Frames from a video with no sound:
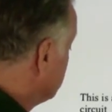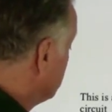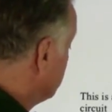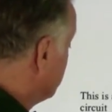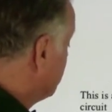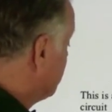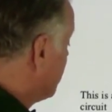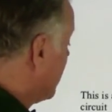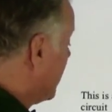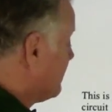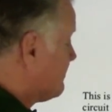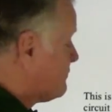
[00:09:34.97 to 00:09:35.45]

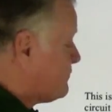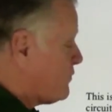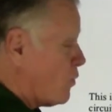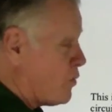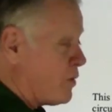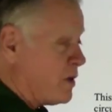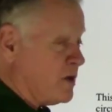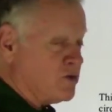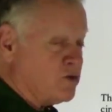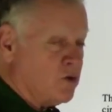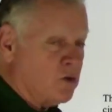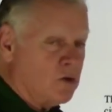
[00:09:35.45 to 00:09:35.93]
But pipe
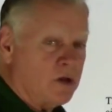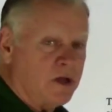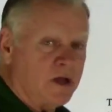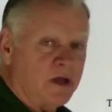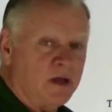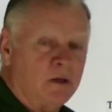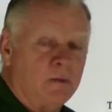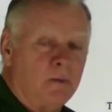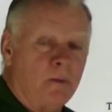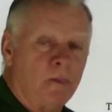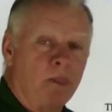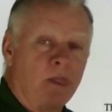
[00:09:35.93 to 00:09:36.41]
20 is
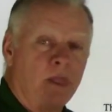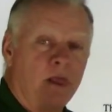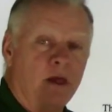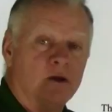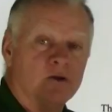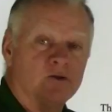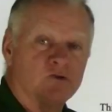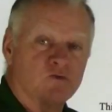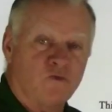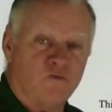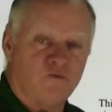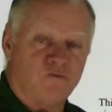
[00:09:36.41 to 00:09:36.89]
only
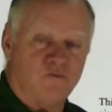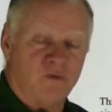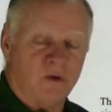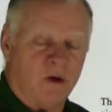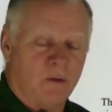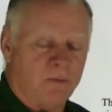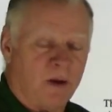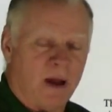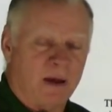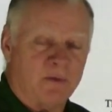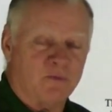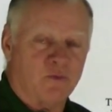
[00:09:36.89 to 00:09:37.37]

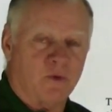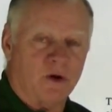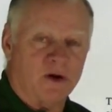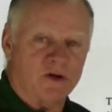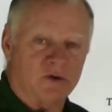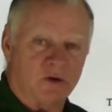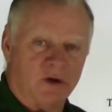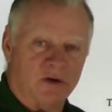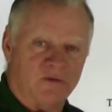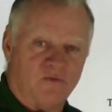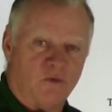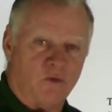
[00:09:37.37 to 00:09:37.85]

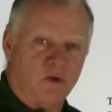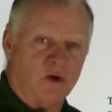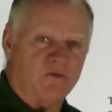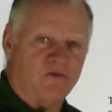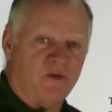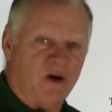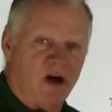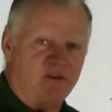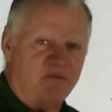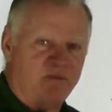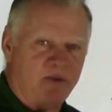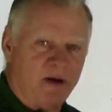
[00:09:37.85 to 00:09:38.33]

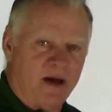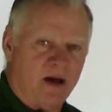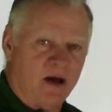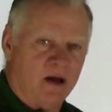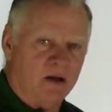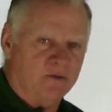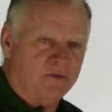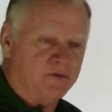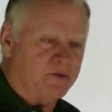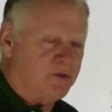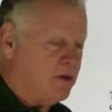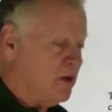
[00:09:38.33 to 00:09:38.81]
45
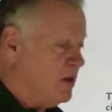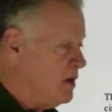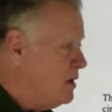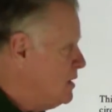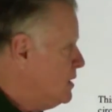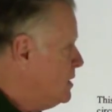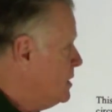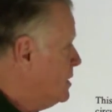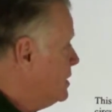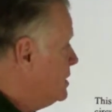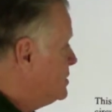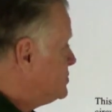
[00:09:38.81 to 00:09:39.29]
pounds.
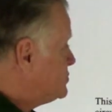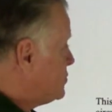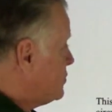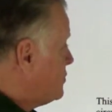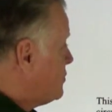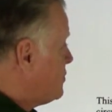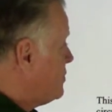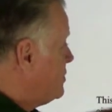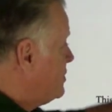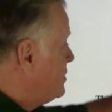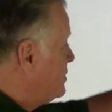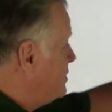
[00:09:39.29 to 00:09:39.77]

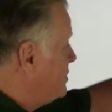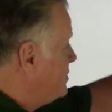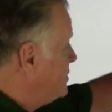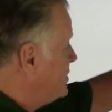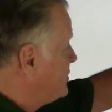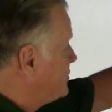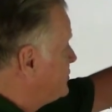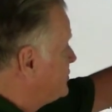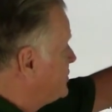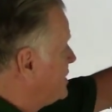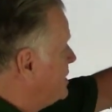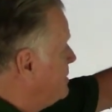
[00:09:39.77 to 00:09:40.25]
So
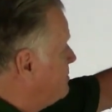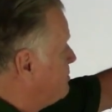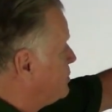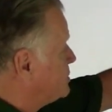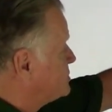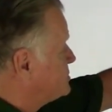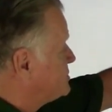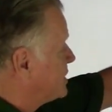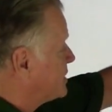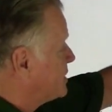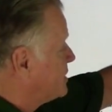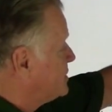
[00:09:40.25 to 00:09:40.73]
this
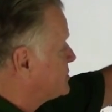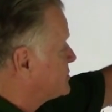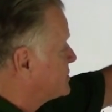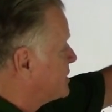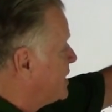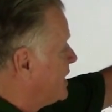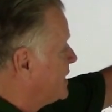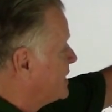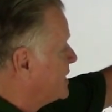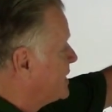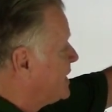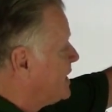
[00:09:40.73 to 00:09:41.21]
input signal this
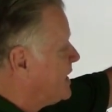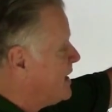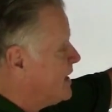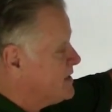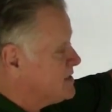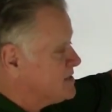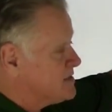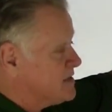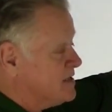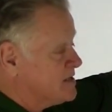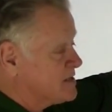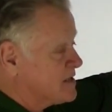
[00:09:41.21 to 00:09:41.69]
guy
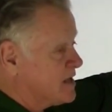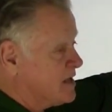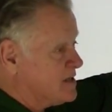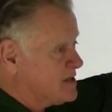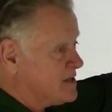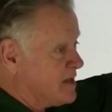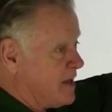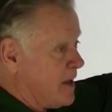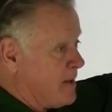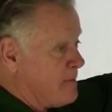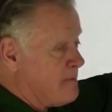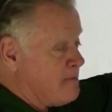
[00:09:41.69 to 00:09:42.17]
gets is going
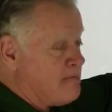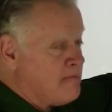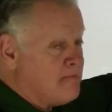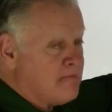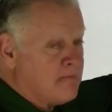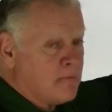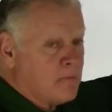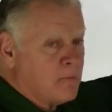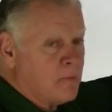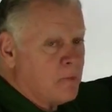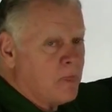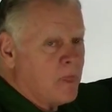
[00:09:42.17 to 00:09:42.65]
to say,
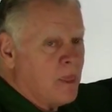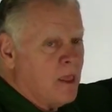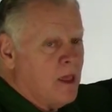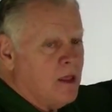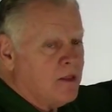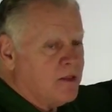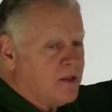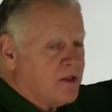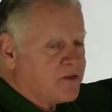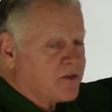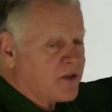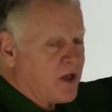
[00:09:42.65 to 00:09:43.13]

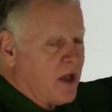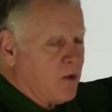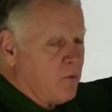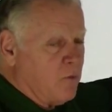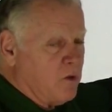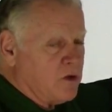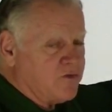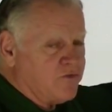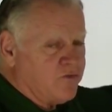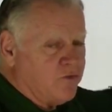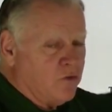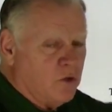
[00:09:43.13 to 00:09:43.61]
this guy
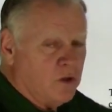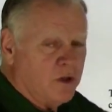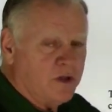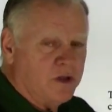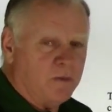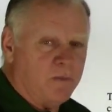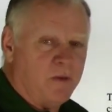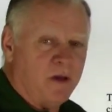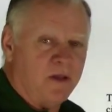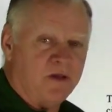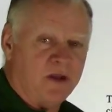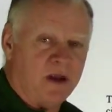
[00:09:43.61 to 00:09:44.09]
wants full
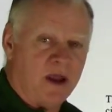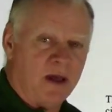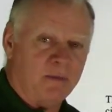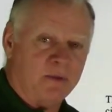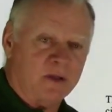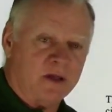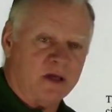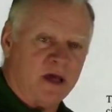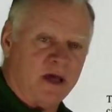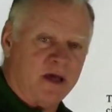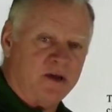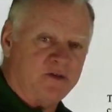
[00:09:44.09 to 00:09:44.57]
independent
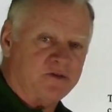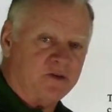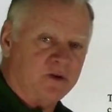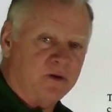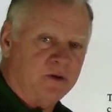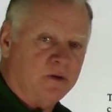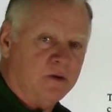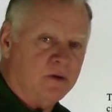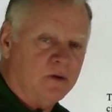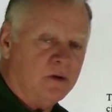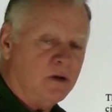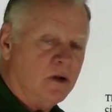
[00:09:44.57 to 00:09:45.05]

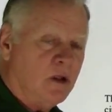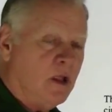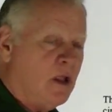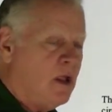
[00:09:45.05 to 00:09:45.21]
application.